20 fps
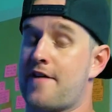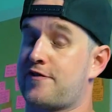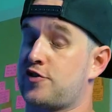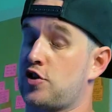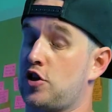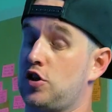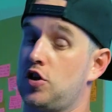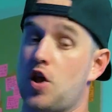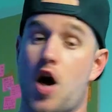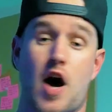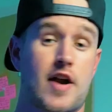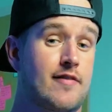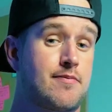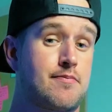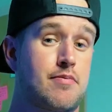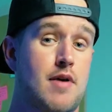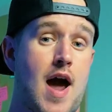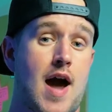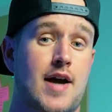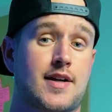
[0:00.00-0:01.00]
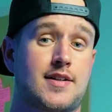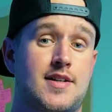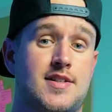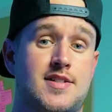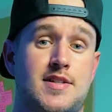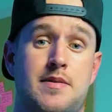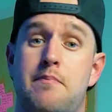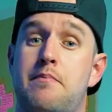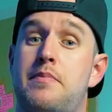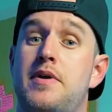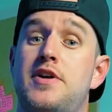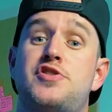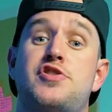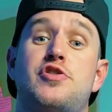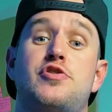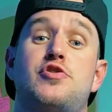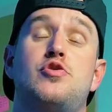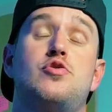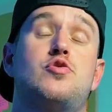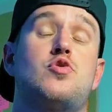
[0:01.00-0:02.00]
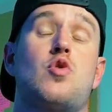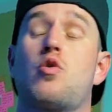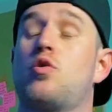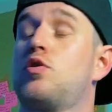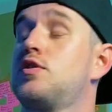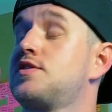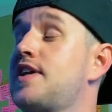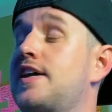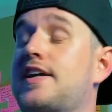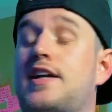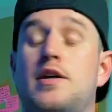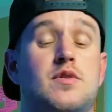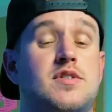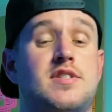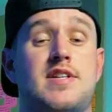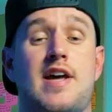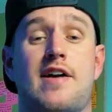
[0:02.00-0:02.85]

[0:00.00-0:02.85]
After a lot of practice and binging tutorials like it was